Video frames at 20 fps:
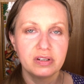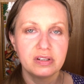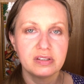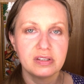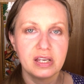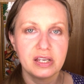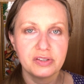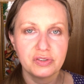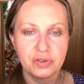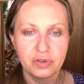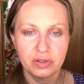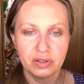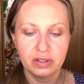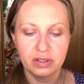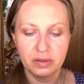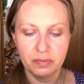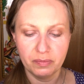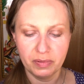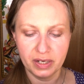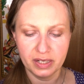disaster
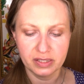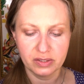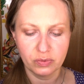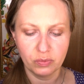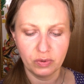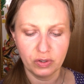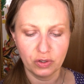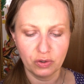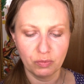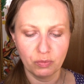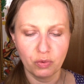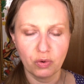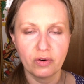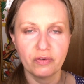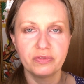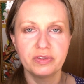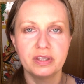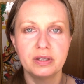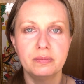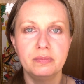that combines one or more
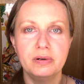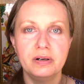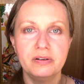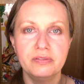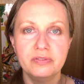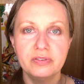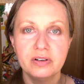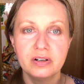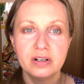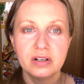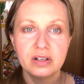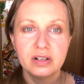of the above.